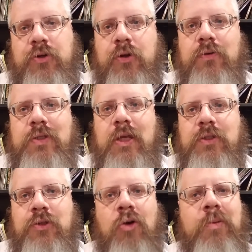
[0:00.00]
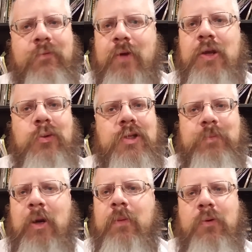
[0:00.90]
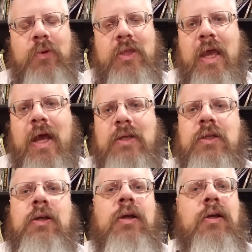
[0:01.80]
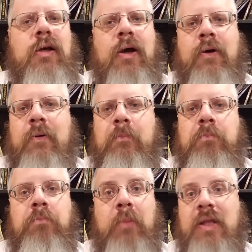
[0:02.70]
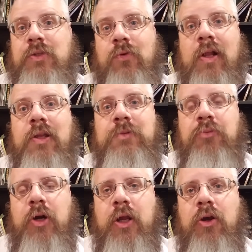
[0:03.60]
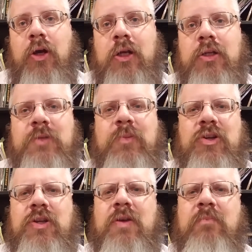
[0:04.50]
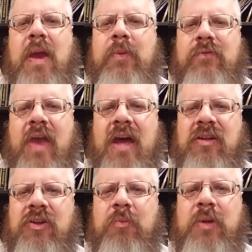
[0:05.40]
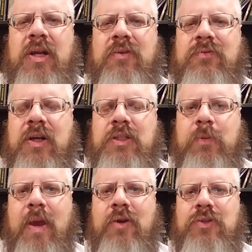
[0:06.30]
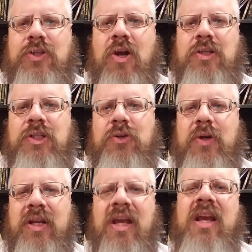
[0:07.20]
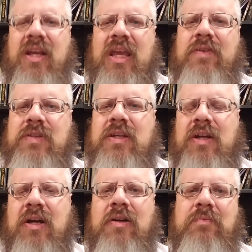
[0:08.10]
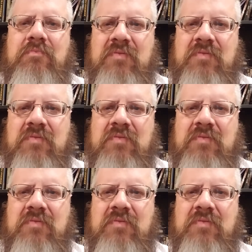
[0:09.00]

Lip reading: you're using. So don't be afraid to experiment with that. Mozzarella is pretty good, especially maybe if you add a little bit of tomato sauce to it. Gives it a